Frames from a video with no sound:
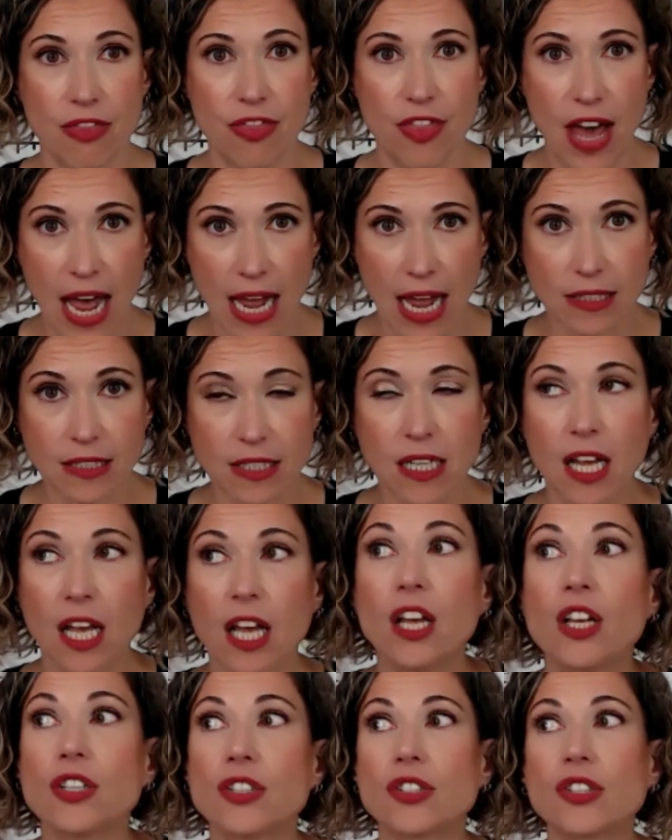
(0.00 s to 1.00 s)
that.
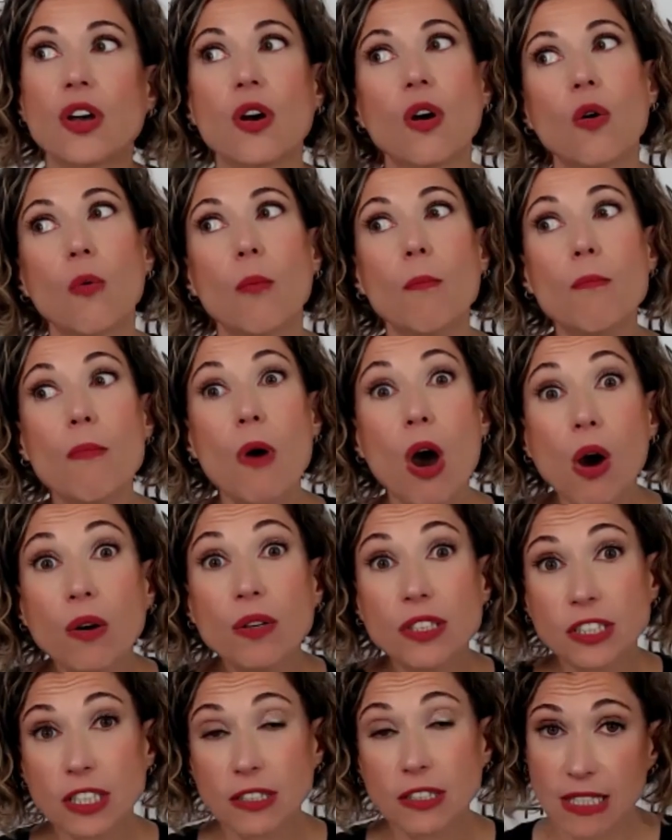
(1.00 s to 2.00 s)
So
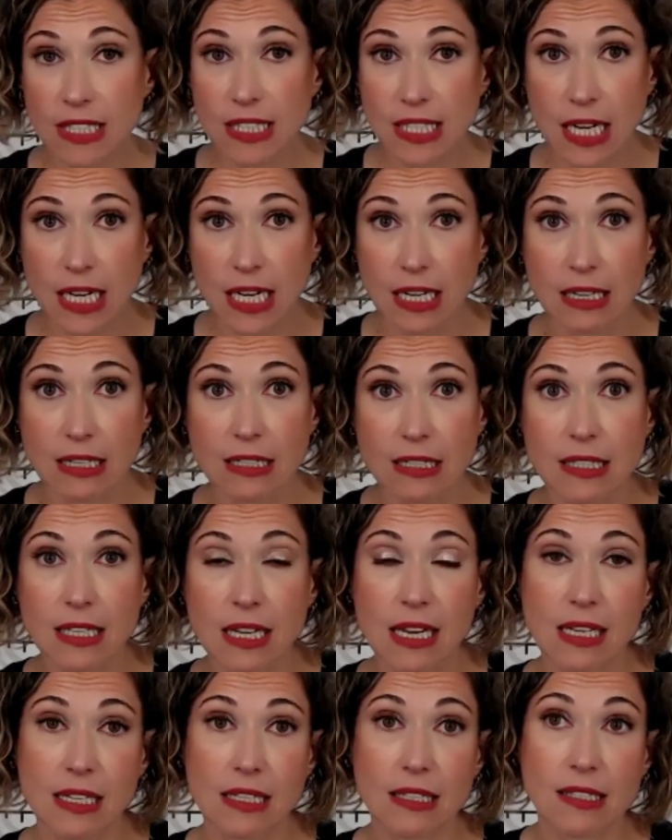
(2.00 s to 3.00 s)
most of the science
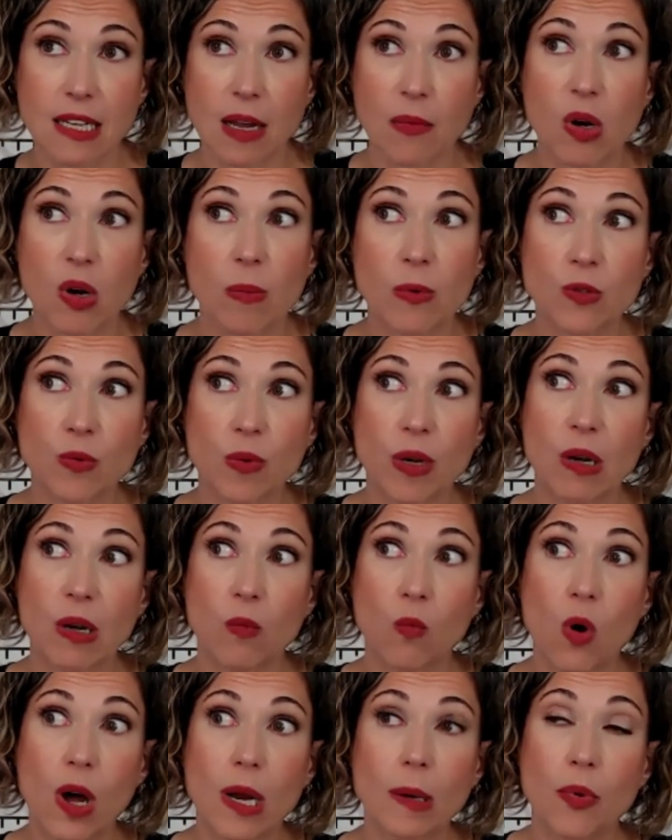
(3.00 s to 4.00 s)
is somewhere
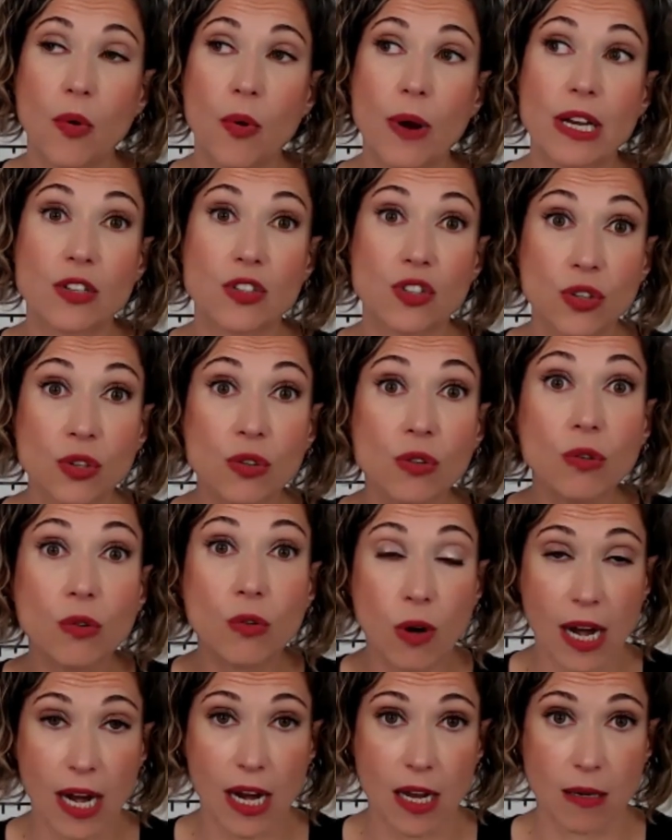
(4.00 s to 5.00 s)
between 1.2
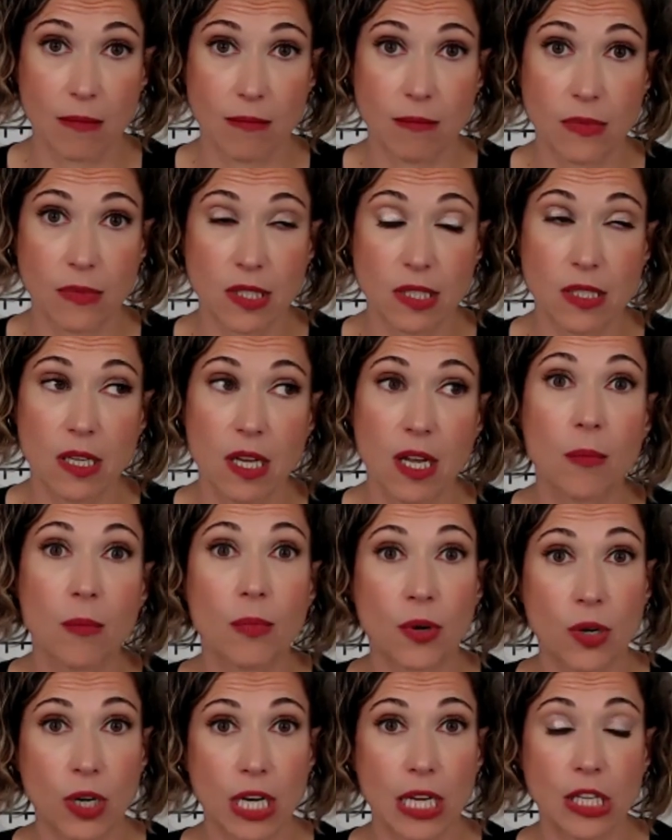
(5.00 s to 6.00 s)
grams
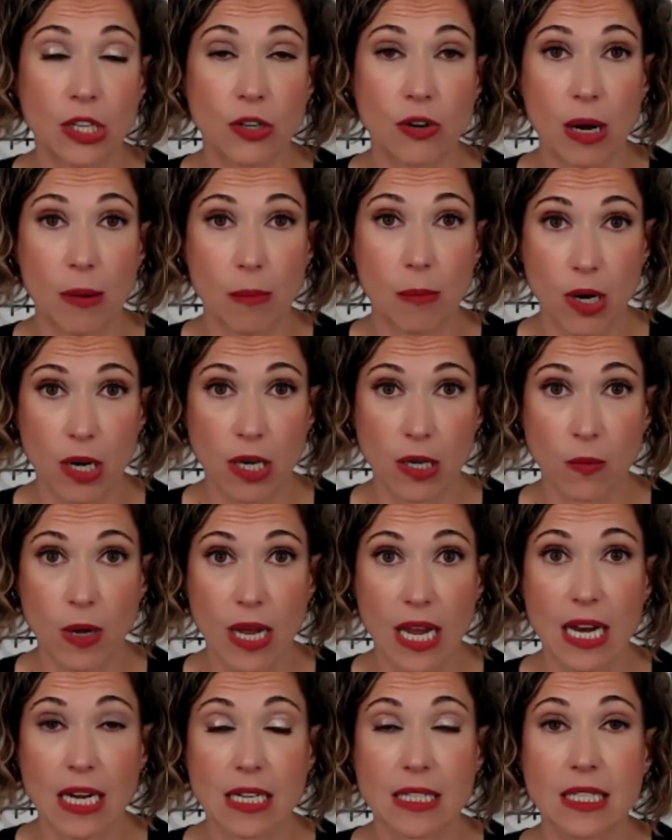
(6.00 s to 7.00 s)
per kilogram body
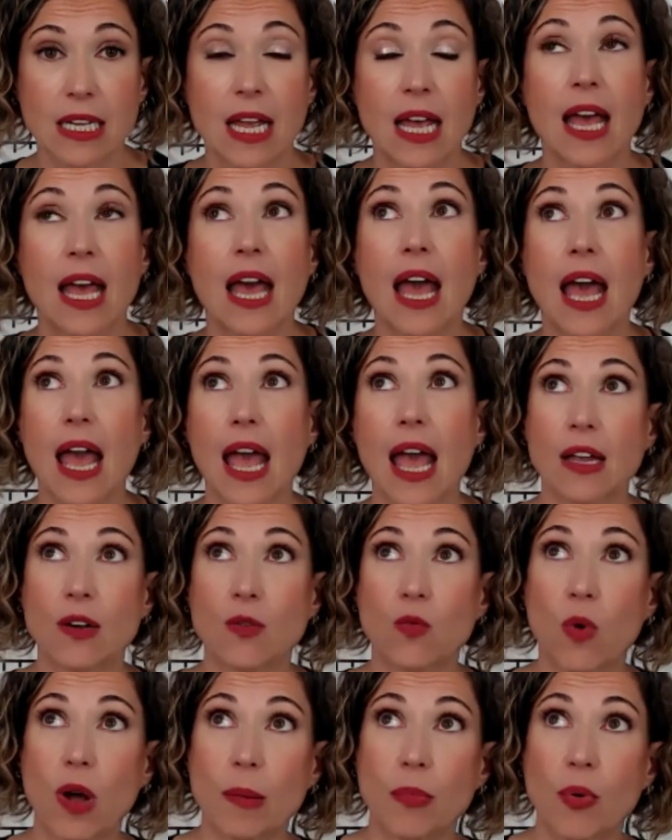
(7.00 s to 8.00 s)
weight
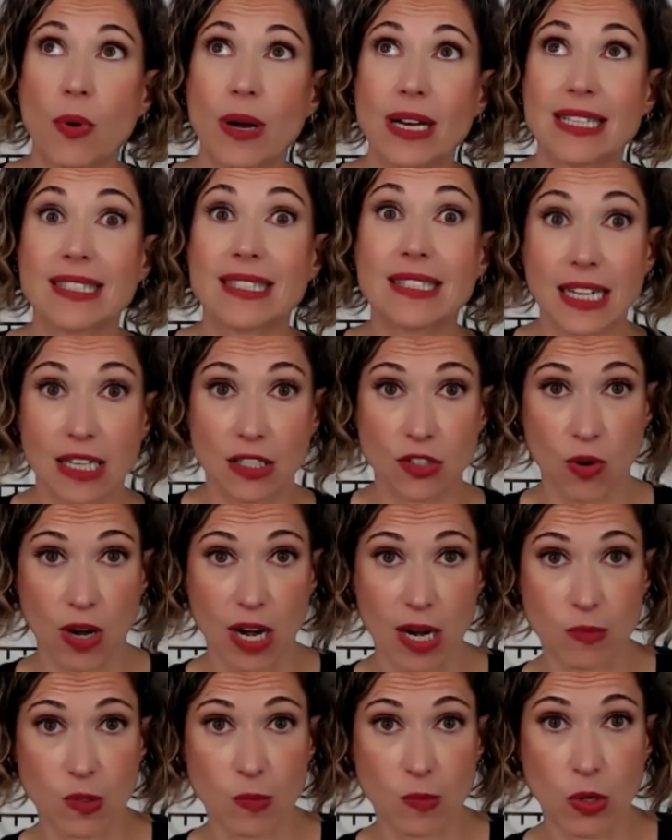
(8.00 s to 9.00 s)
and 1.6
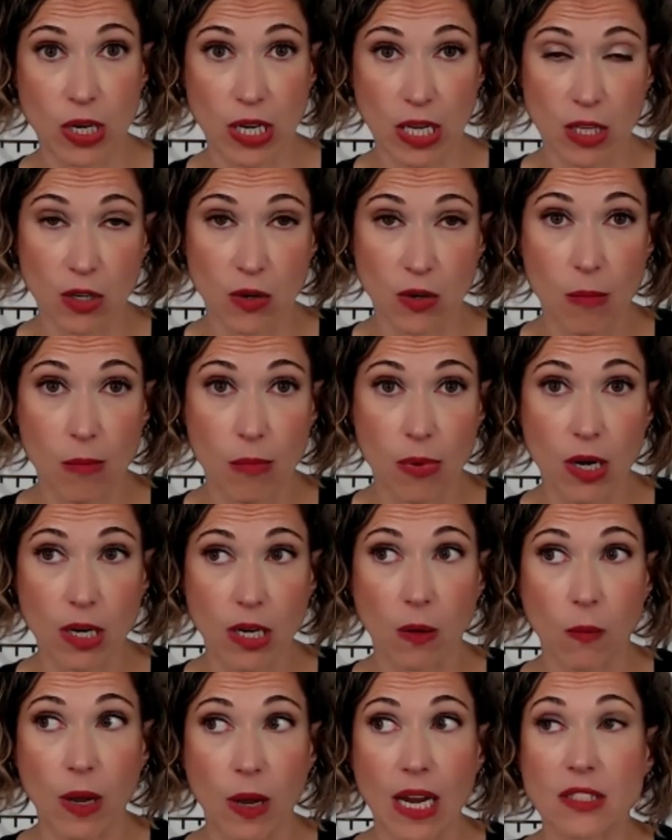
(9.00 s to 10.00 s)
grams per kilogram
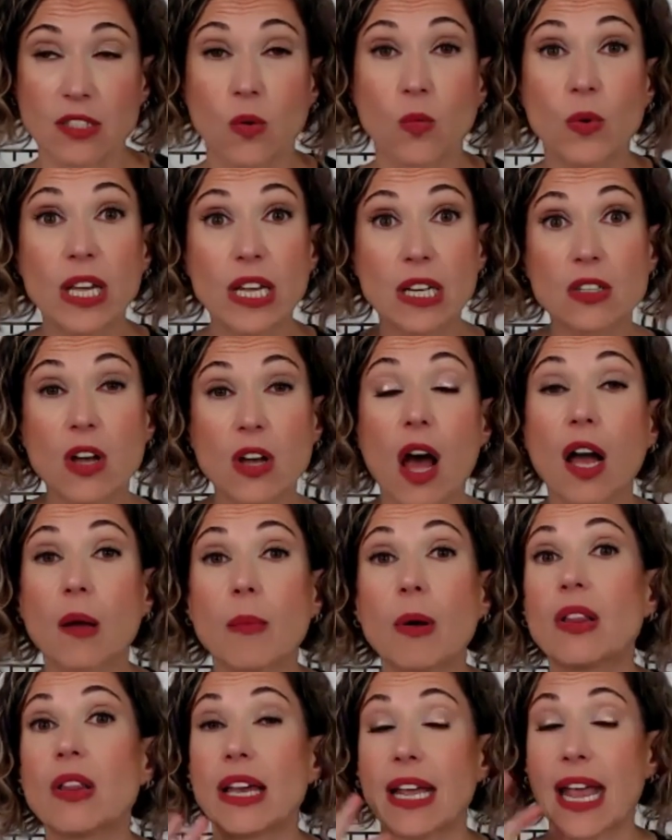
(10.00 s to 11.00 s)
body weight. So we can talk
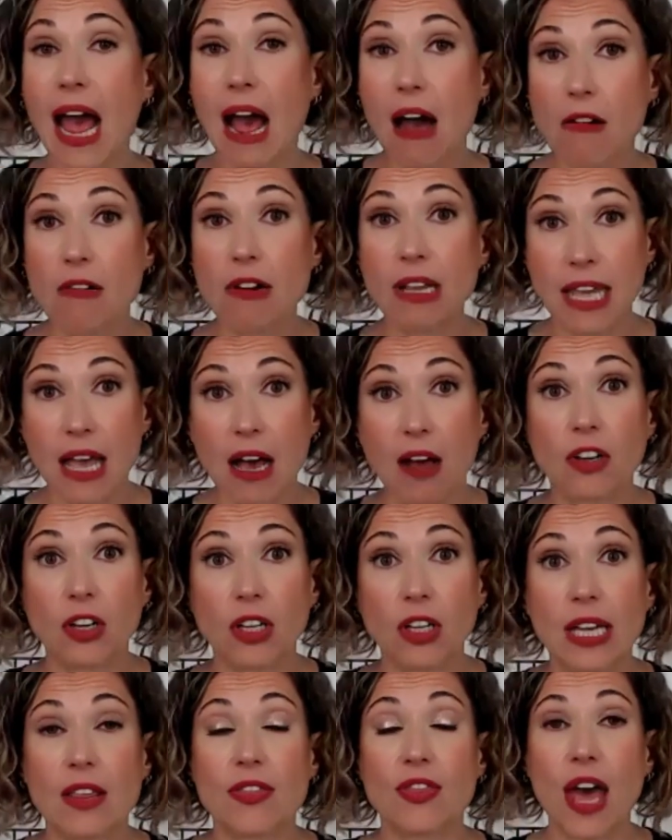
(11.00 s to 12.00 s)
about like how to
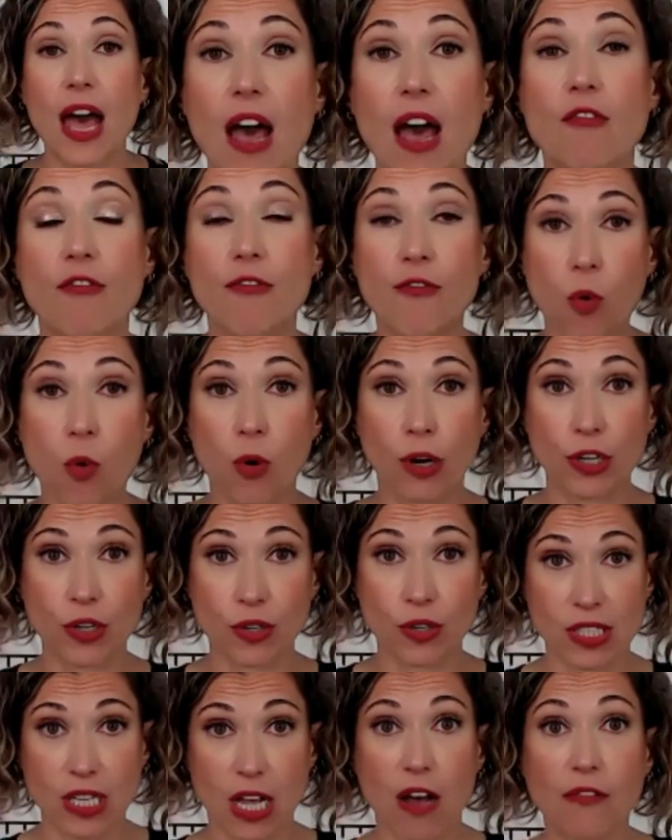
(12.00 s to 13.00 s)
calculate that for
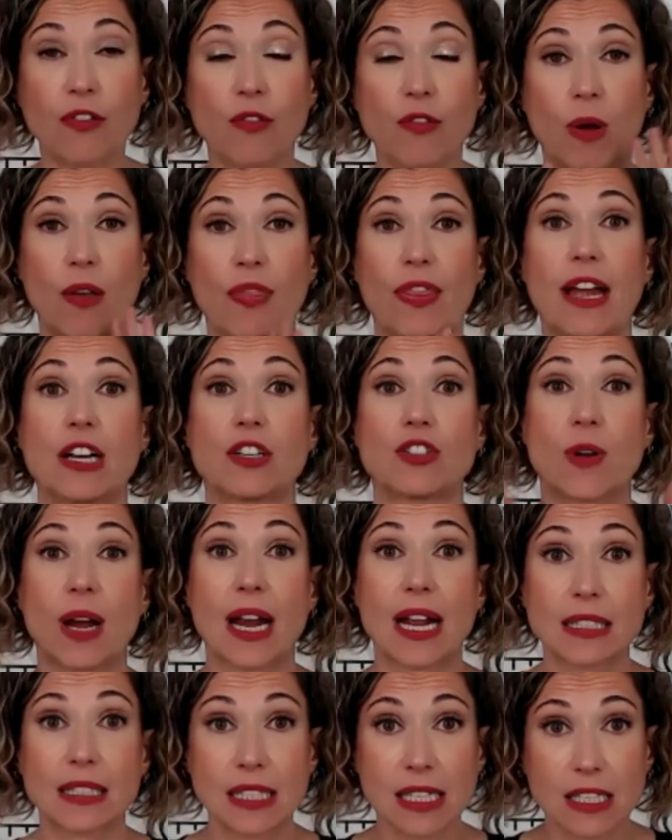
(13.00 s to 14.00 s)
yourself of what that
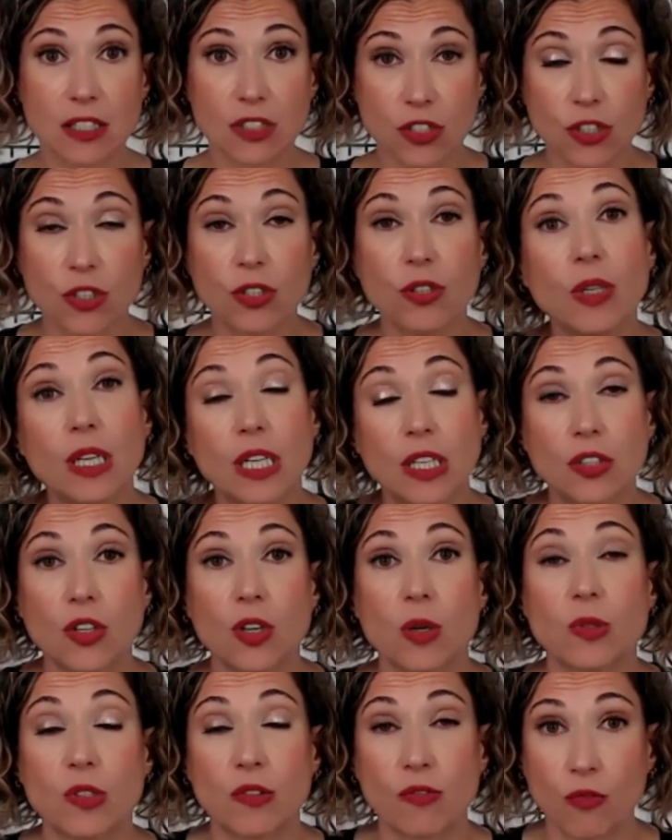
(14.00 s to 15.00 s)
translates to in
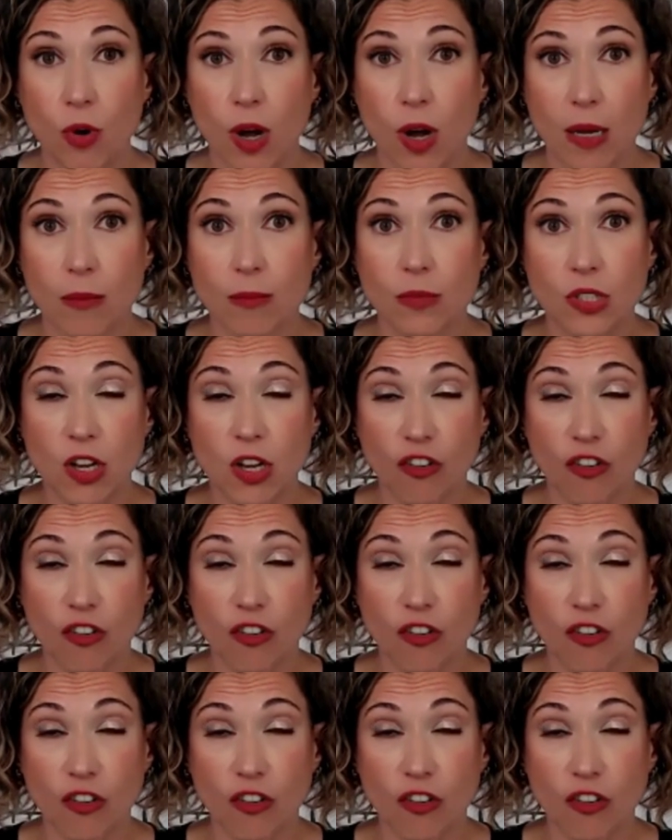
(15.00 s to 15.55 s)
terms of grams